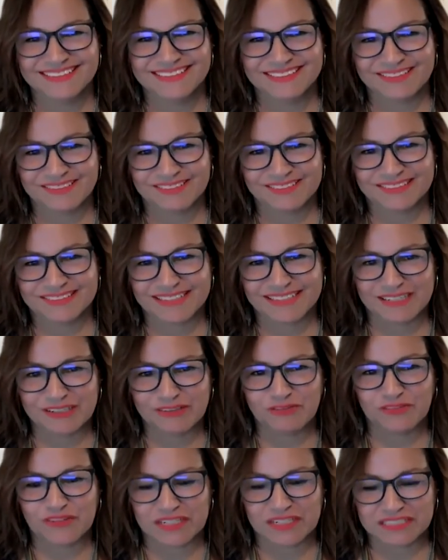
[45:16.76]
So it's kind
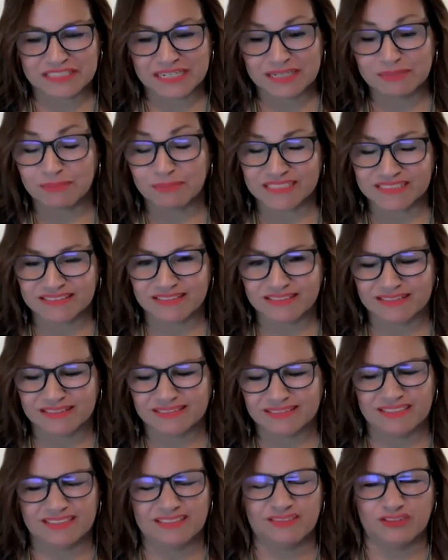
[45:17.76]
of funny. And my son
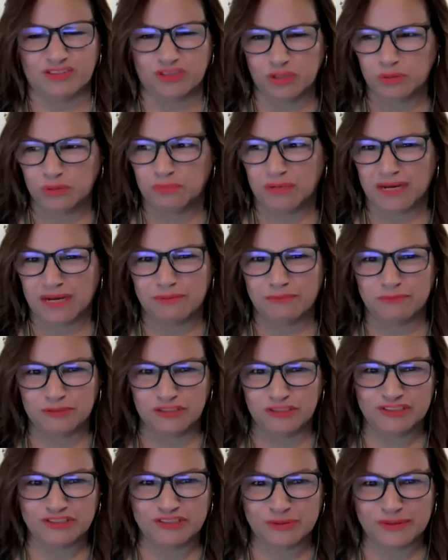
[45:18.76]
says, you, Mom,
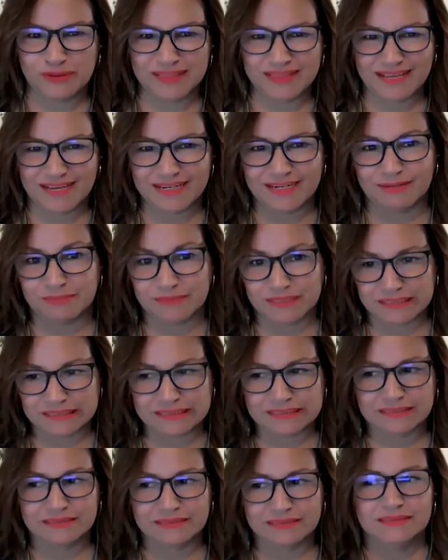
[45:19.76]
you're doing that? I'm like,
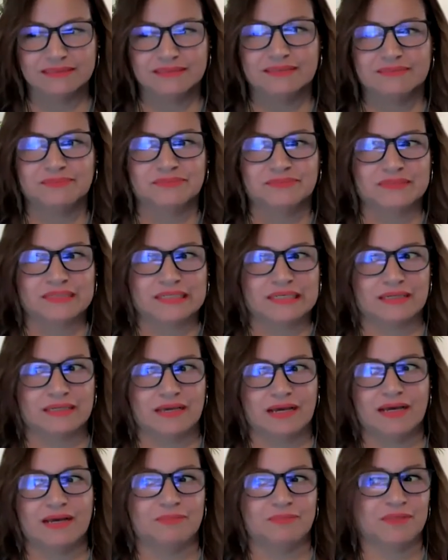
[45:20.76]

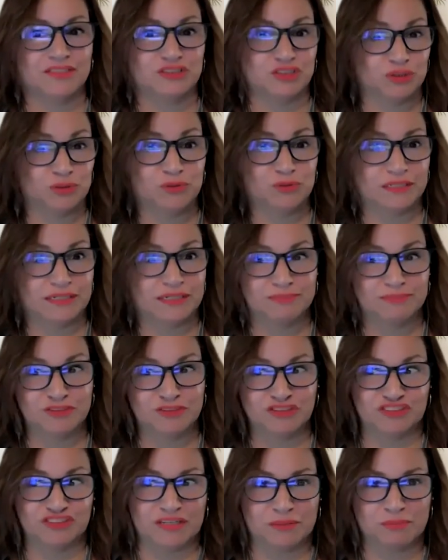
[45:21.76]
yeah, I'm not doing it. I'm
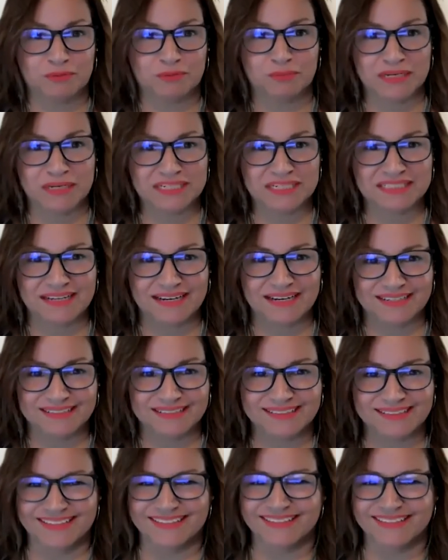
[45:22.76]
just helping my client.